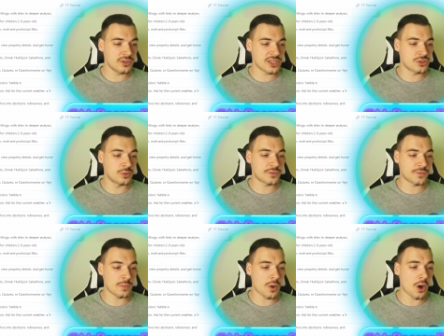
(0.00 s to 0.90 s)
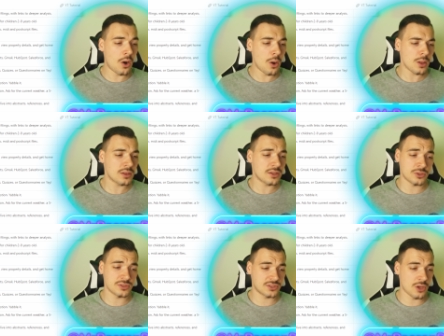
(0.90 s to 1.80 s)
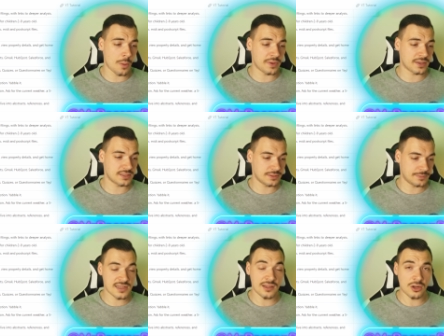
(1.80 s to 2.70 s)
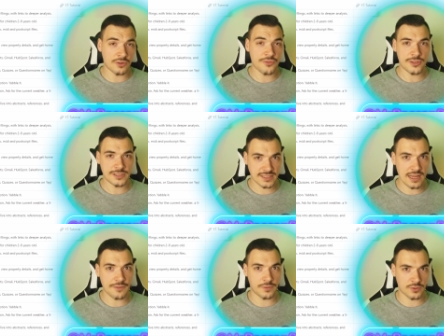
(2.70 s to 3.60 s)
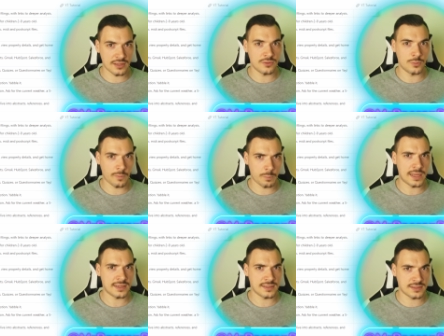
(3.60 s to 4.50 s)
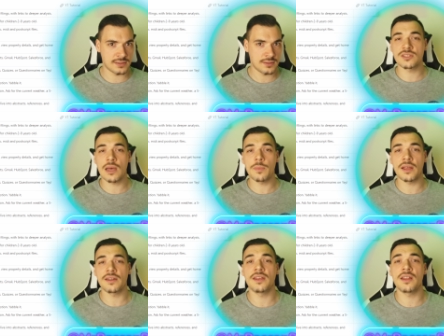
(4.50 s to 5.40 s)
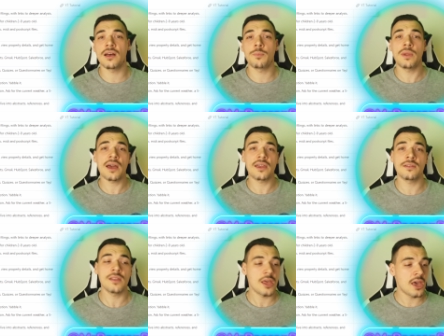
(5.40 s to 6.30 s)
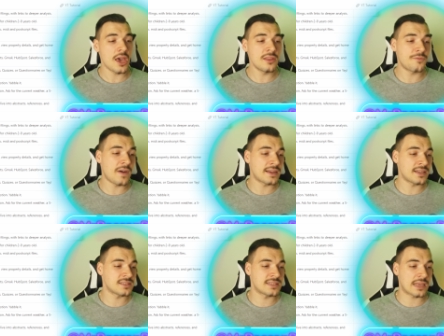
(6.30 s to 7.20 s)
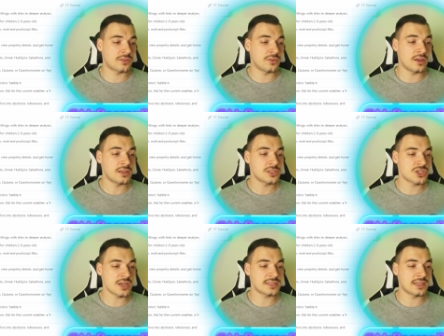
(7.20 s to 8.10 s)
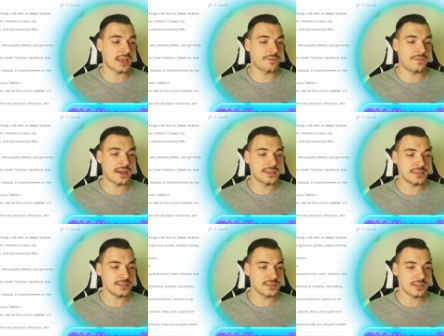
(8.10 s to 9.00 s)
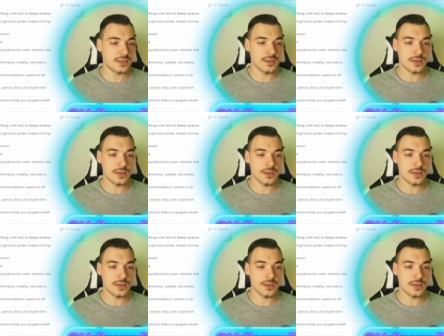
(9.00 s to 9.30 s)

you can choose from all those topics. There's a lot of stuff you can do with plugins. For example, I need a plugin in the finance sector. Just click finance,